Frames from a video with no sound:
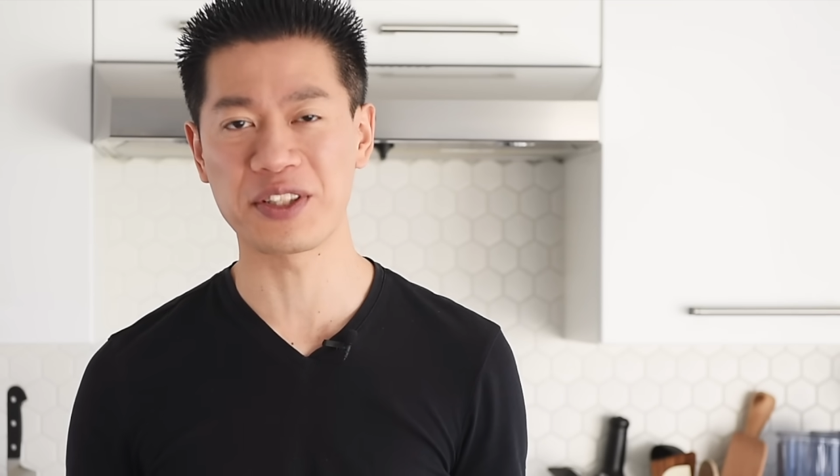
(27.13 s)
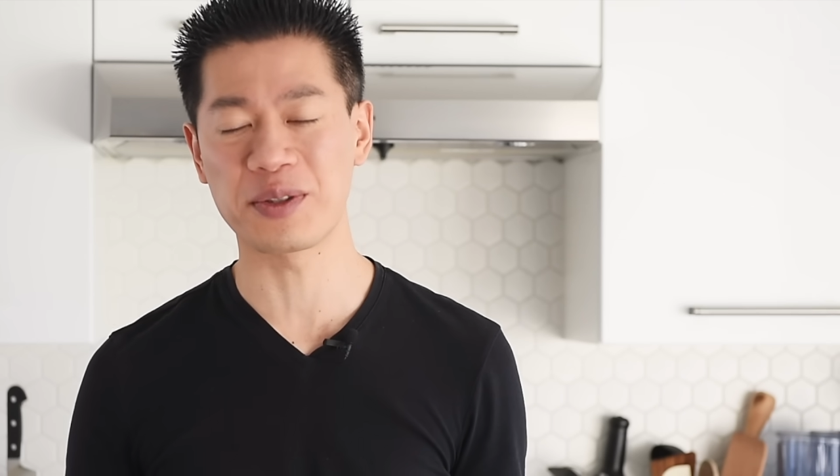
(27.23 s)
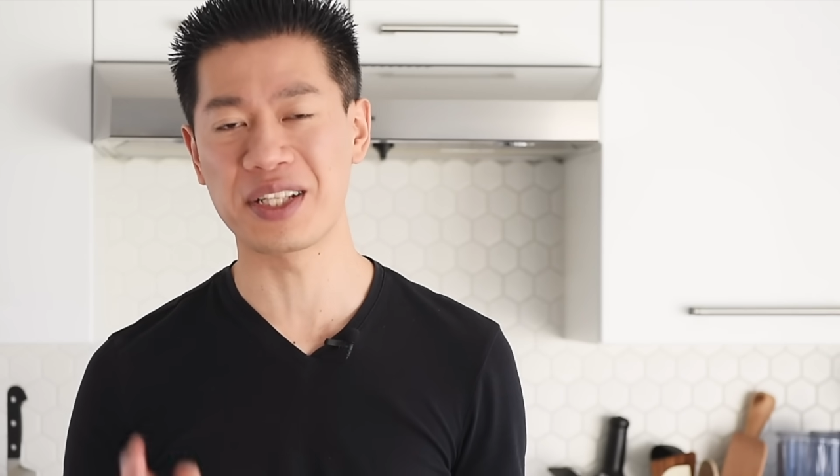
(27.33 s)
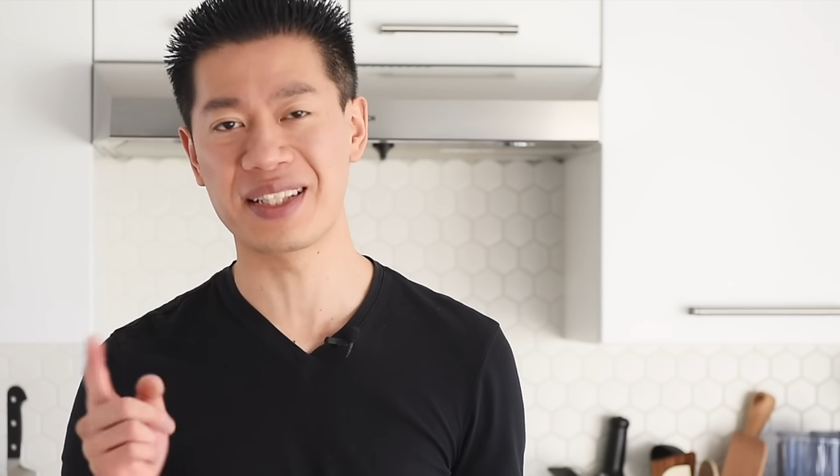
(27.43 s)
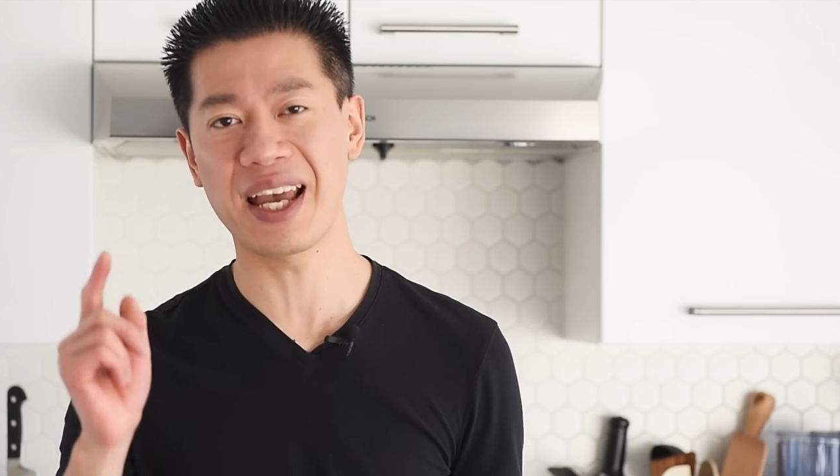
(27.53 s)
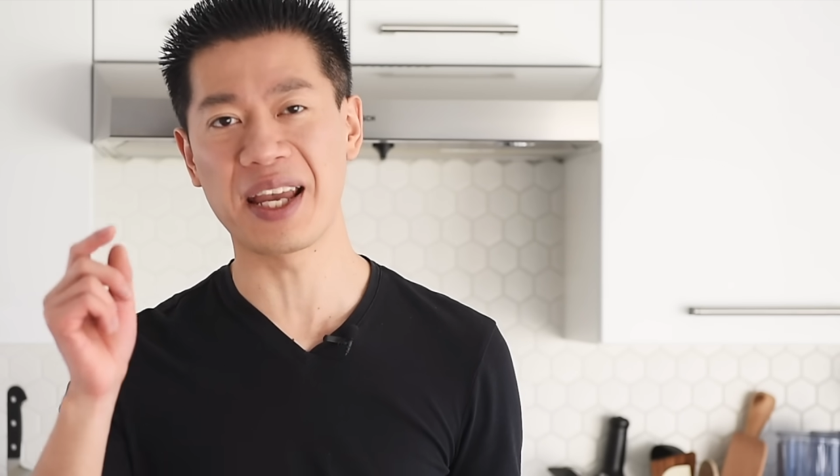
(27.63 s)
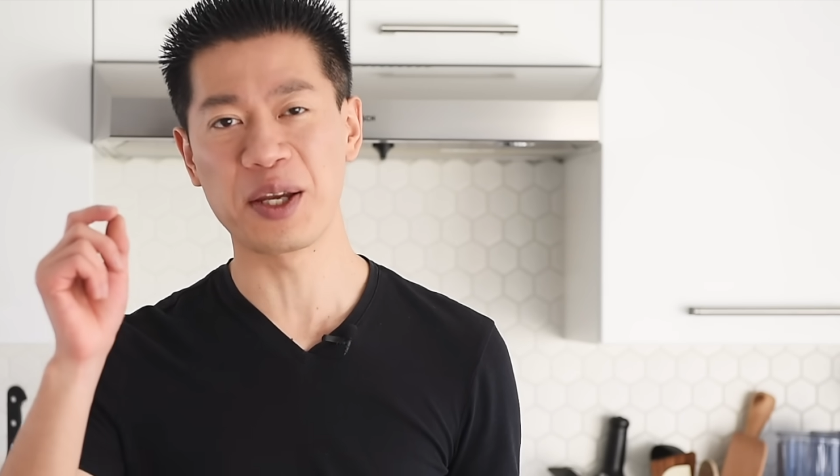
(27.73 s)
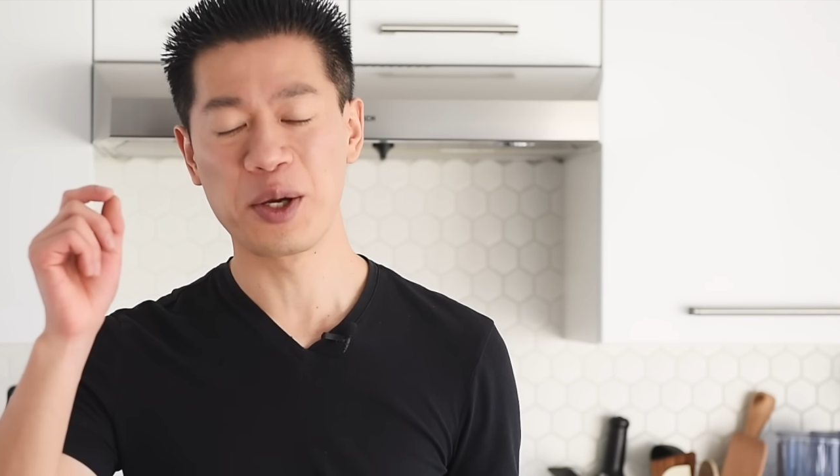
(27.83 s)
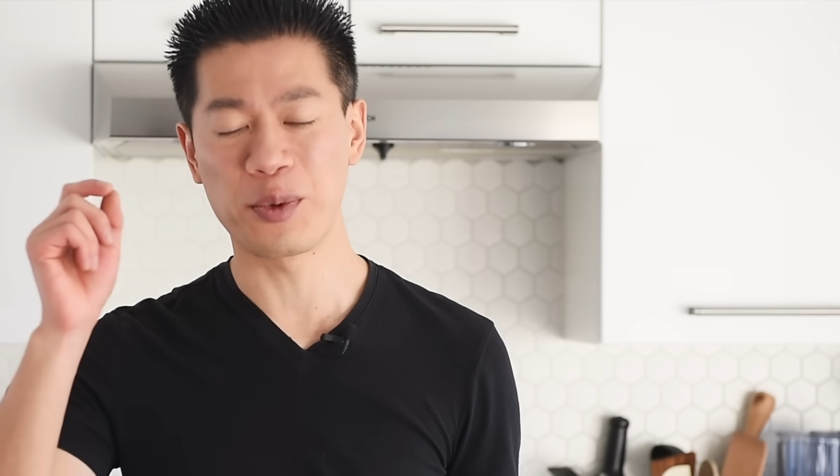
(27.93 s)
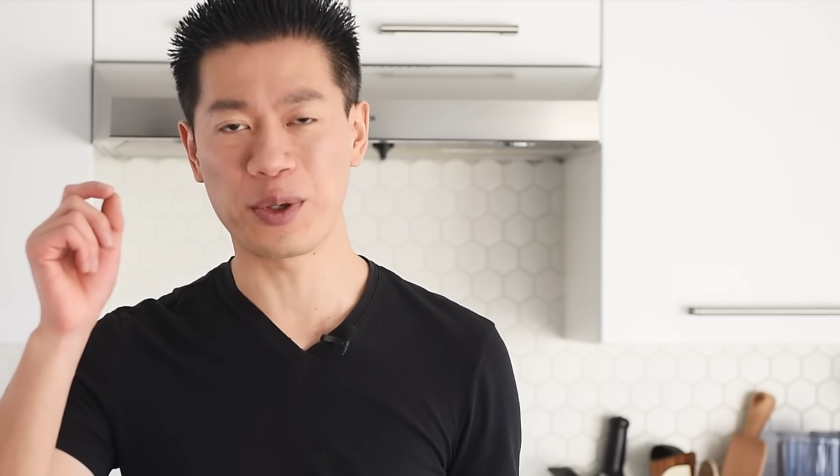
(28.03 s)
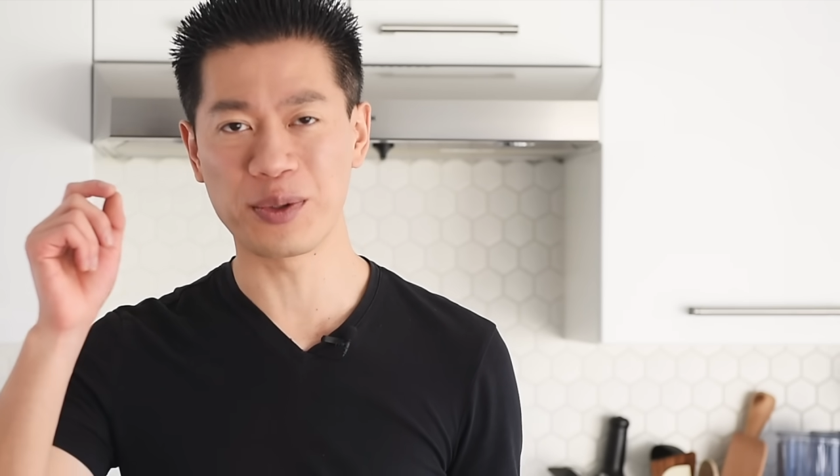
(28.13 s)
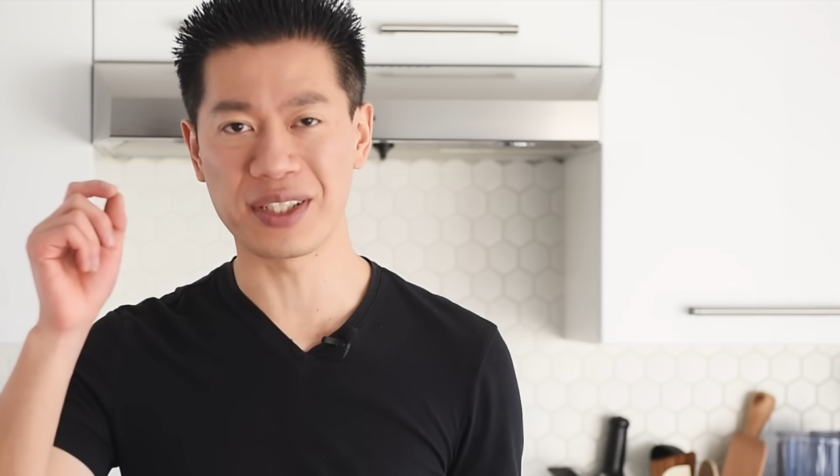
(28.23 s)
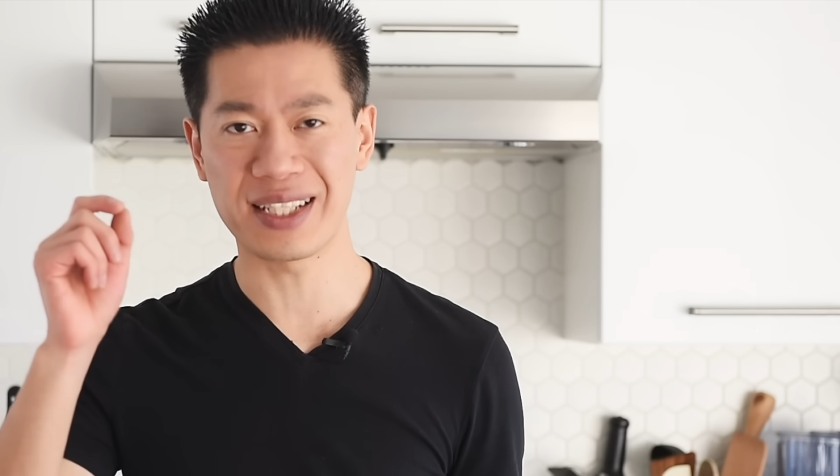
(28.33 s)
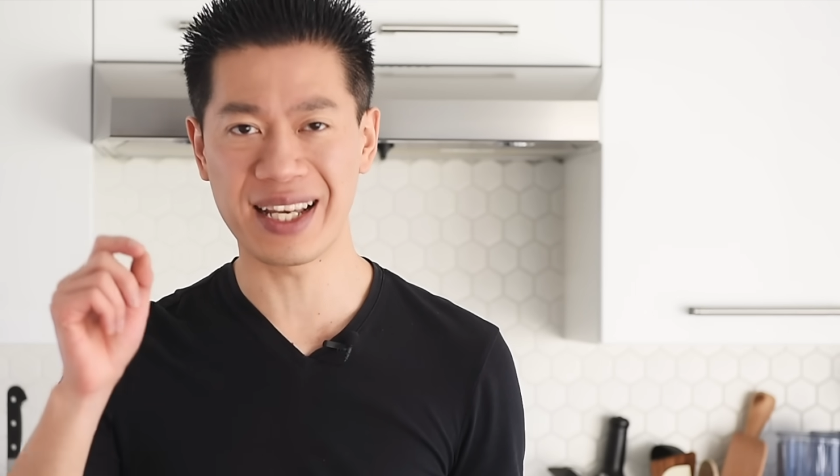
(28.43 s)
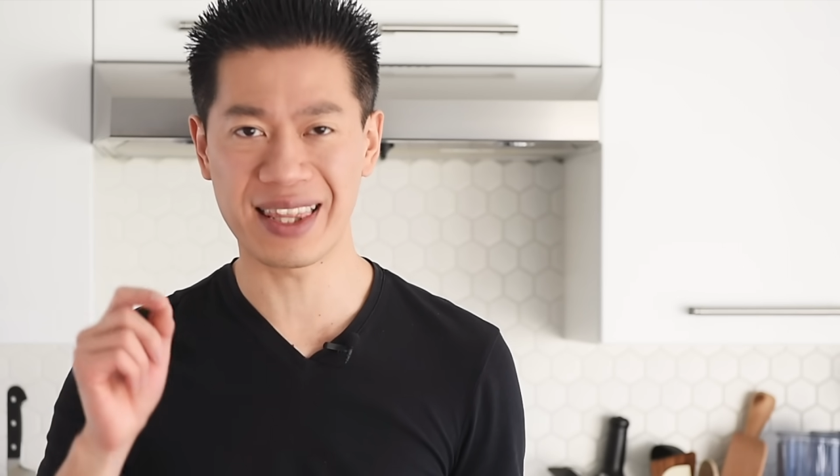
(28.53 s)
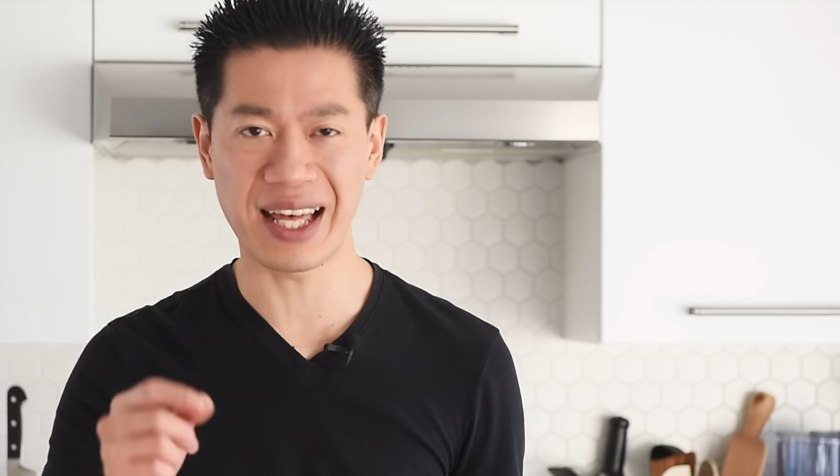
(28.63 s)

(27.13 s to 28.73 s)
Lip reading: So today, we're going to take